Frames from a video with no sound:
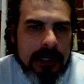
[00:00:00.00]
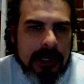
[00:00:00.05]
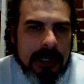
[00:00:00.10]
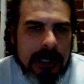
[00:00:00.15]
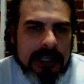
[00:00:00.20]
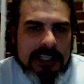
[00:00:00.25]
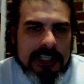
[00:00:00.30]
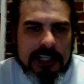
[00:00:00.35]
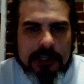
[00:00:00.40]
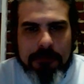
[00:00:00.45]

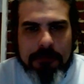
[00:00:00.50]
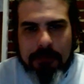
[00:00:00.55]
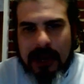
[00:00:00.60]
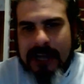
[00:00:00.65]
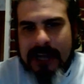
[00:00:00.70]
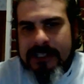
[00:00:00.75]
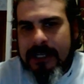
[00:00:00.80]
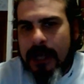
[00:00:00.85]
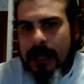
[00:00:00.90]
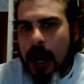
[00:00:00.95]
is
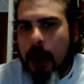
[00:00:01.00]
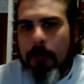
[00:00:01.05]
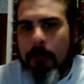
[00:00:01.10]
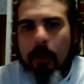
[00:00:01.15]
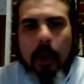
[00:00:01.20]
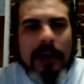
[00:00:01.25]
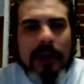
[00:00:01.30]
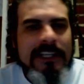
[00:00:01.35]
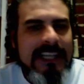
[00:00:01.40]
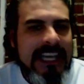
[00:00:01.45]
expressed at all
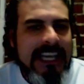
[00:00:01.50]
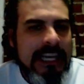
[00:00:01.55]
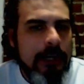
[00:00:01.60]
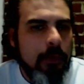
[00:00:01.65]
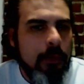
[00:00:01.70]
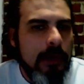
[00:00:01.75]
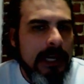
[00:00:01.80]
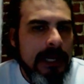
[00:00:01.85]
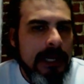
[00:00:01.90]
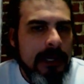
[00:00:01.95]
points
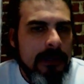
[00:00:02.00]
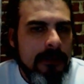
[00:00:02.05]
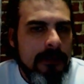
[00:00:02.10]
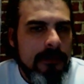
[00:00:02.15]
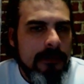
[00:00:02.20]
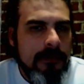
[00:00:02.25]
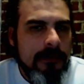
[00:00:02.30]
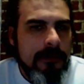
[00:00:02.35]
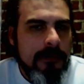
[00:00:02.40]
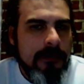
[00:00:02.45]
equally
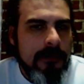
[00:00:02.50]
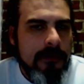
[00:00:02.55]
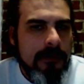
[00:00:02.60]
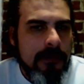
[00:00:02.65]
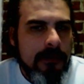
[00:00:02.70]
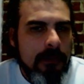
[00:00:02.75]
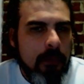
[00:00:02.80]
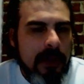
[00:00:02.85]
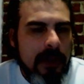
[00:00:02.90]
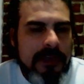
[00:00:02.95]

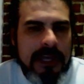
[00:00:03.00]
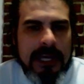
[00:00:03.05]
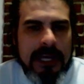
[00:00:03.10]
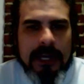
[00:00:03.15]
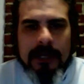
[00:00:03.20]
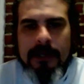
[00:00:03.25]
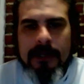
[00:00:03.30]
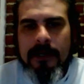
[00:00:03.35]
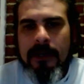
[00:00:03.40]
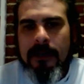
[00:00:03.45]

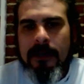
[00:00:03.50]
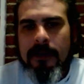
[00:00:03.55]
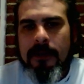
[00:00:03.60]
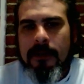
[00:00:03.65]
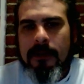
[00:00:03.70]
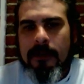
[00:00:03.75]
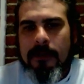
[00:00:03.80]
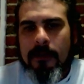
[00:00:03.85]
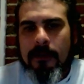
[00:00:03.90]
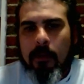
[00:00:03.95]
within,
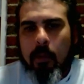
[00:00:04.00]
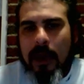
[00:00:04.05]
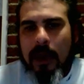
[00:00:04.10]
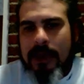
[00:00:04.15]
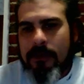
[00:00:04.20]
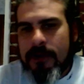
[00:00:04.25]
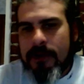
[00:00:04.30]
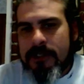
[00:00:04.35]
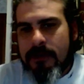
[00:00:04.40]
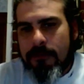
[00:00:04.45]

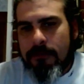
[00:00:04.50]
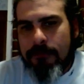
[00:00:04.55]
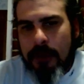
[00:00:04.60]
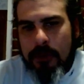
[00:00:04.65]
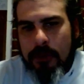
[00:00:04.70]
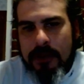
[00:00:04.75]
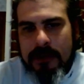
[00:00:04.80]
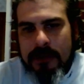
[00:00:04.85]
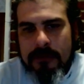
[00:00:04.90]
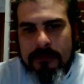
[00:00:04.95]
whether it's a
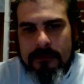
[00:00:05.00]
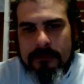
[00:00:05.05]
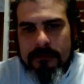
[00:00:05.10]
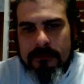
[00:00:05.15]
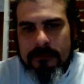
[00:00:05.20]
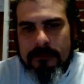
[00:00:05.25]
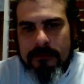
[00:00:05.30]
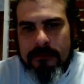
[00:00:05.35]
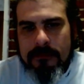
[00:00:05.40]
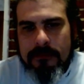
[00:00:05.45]
fluid
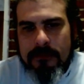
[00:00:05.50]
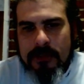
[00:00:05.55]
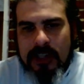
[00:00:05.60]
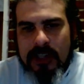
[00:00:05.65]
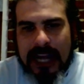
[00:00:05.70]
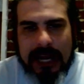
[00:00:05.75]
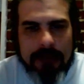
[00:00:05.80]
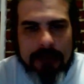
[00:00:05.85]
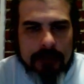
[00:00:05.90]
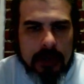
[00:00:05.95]

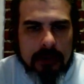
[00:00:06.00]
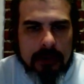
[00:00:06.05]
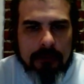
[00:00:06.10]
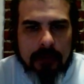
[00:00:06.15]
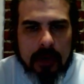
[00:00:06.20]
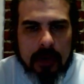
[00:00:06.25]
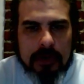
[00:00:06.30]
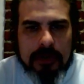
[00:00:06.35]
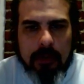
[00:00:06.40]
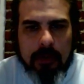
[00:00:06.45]
state of the
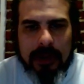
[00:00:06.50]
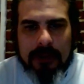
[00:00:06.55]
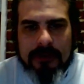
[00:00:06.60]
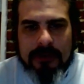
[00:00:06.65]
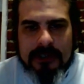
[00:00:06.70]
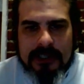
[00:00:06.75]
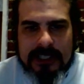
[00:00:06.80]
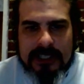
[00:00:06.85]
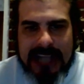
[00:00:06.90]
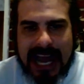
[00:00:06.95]
universe or whether it's
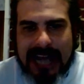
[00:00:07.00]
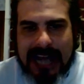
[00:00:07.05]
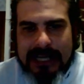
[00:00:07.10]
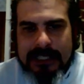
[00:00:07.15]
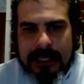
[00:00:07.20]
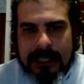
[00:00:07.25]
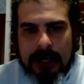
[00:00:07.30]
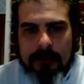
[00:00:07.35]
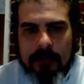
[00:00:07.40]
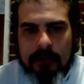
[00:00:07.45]
a static
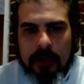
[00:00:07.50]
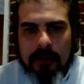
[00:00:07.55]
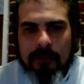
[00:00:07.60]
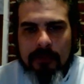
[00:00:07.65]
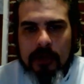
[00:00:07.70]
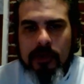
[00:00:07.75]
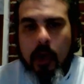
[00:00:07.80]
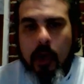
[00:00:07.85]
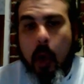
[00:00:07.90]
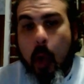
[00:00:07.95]
state of the
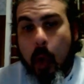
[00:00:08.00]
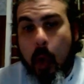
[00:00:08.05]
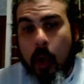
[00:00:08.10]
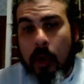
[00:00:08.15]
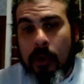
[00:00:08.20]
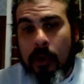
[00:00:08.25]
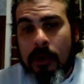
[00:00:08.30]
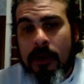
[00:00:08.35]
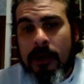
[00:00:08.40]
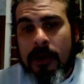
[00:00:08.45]
universe.
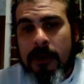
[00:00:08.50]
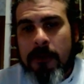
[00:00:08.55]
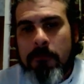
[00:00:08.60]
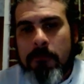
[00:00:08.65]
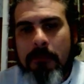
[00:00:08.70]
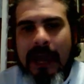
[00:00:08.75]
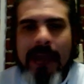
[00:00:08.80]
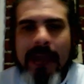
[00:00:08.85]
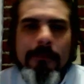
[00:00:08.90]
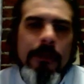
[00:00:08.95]
Or
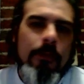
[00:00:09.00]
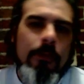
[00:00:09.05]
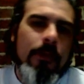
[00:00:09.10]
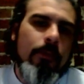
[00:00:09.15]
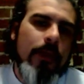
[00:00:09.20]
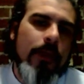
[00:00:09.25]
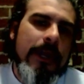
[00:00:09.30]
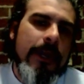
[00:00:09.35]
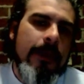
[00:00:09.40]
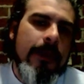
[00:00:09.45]
maybe when
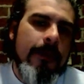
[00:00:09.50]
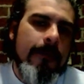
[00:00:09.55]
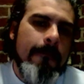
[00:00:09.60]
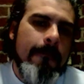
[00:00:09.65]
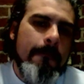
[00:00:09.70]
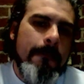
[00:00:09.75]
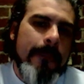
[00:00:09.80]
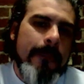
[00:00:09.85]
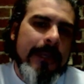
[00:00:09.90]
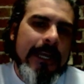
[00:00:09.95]
we
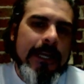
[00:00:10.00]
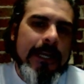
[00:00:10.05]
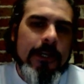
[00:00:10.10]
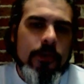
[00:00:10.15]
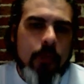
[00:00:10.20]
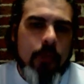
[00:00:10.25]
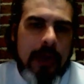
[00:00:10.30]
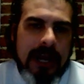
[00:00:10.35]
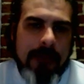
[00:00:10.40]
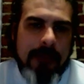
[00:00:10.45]
get into
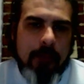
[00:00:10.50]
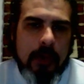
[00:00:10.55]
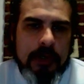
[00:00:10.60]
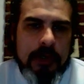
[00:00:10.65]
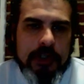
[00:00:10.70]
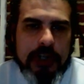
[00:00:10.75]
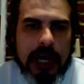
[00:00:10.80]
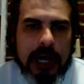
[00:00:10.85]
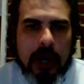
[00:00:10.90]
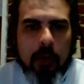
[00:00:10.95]
what I'm going to
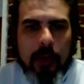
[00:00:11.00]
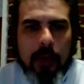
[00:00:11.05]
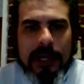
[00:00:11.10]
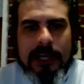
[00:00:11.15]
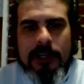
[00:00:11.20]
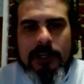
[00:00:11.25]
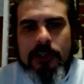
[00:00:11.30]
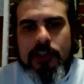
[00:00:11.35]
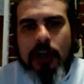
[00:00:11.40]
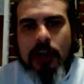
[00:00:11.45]
show, we
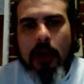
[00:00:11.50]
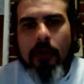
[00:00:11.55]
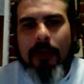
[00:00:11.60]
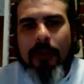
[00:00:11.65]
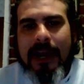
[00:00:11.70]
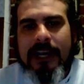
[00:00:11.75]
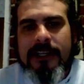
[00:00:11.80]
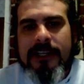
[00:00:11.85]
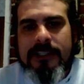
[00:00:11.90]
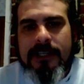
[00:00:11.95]
can show a
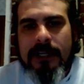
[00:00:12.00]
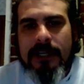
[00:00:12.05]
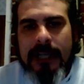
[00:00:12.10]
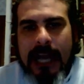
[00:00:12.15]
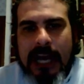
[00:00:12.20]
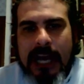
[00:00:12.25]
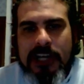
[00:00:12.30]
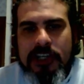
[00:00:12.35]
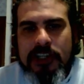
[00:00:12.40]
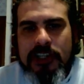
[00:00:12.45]

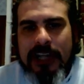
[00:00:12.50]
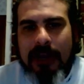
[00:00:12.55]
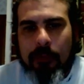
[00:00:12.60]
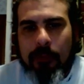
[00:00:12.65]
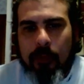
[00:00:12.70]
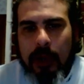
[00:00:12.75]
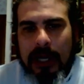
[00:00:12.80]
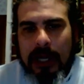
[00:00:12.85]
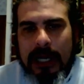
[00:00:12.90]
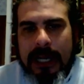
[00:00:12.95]
reconciliation
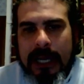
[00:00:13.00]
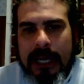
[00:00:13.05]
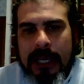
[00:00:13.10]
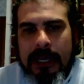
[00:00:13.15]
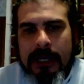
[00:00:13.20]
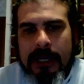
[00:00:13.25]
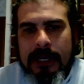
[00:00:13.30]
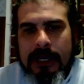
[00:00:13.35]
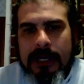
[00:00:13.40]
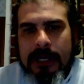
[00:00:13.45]

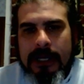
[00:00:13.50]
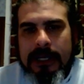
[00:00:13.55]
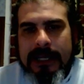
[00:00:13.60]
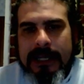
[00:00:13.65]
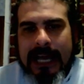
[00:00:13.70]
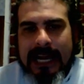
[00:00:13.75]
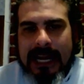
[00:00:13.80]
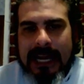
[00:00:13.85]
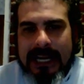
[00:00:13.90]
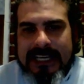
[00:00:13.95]

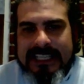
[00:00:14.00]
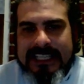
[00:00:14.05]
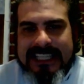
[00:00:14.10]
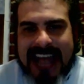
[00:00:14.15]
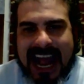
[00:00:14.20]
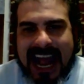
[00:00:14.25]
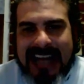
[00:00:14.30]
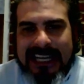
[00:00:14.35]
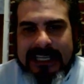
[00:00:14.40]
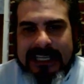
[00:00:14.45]
that a
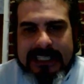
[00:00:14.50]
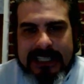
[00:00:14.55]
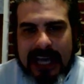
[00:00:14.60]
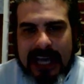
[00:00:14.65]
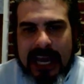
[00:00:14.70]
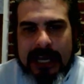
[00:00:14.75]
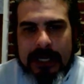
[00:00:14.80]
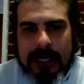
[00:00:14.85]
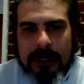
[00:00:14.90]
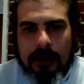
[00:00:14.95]
static
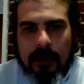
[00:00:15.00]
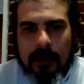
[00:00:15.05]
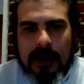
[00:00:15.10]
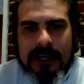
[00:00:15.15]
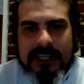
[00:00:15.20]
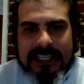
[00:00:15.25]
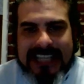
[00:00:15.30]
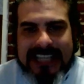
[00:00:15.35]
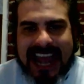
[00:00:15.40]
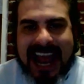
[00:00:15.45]
state or a
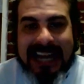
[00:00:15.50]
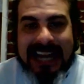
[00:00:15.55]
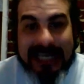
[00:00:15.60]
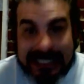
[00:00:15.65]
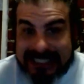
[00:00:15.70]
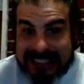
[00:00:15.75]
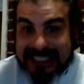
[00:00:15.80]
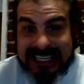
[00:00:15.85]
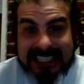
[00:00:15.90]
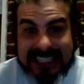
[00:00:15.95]
static
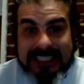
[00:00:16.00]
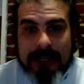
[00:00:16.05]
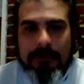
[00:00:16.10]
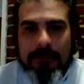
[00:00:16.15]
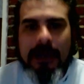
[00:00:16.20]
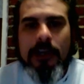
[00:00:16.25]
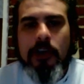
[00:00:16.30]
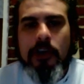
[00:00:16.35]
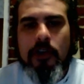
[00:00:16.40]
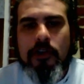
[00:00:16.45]
system,
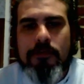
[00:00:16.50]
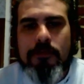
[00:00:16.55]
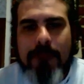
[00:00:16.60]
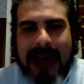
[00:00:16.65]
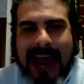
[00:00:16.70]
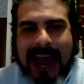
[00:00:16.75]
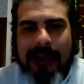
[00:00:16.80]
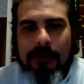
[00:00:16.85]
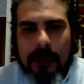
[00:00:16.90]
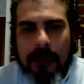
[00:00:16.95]
a huge
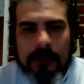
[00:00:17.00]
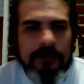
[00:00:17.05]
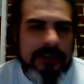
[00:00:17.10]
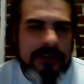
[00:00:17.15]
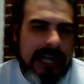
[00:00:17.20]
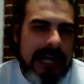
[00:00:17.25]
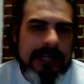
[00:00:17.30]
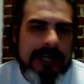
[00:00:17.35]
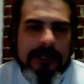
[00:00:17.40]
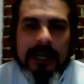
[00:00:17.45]
macro
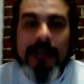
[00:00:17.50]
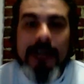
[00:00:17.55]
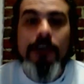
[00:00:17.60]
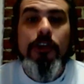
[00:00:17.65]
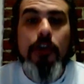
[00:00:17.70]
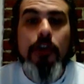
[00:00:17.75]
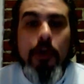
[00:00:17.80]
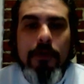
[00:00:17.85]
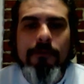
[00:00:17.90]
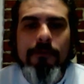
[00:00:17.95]
static like a
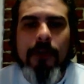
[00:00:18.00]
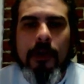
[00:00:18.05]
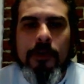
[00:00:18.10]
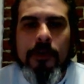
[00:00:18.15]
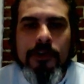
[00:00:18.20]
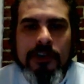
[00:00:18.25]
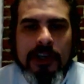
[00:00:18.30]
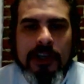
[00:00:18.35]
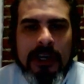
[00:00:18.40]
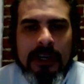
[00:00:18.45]

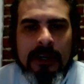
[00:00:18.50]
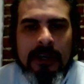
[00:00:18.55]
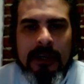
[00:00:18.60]
universe,